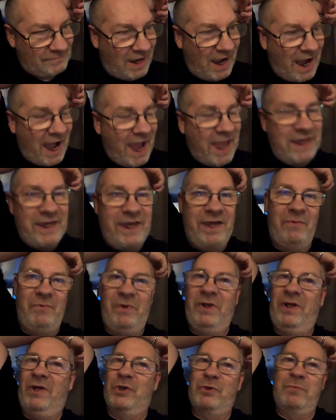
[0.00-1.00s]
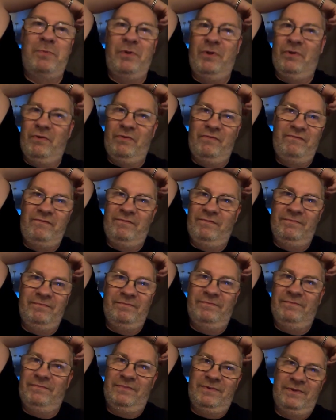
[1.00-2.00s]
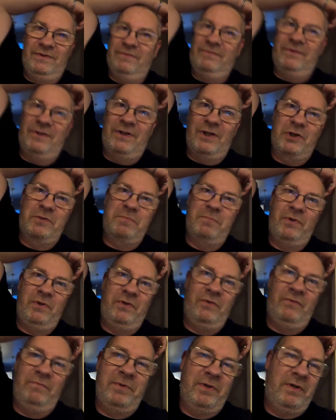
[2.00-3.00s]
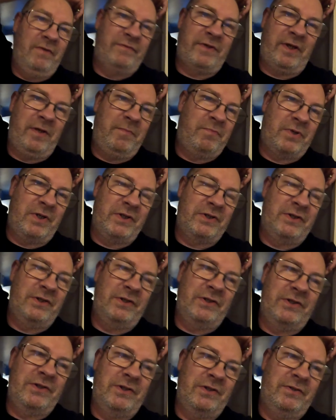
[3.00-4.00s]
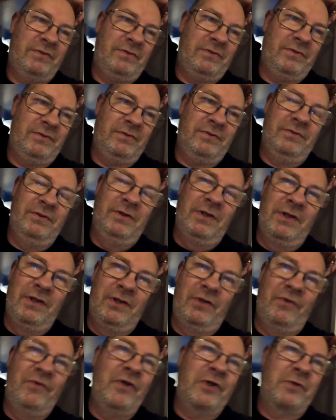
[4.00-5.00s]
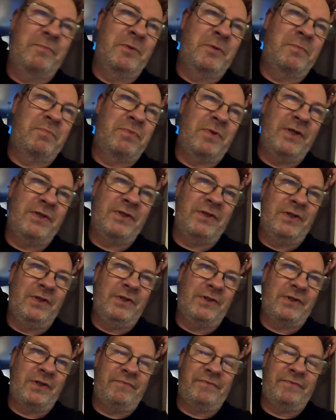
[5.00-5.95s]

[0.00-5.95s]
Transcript: I hate it when I spoil when I spoil birthday presents or Christmas presents.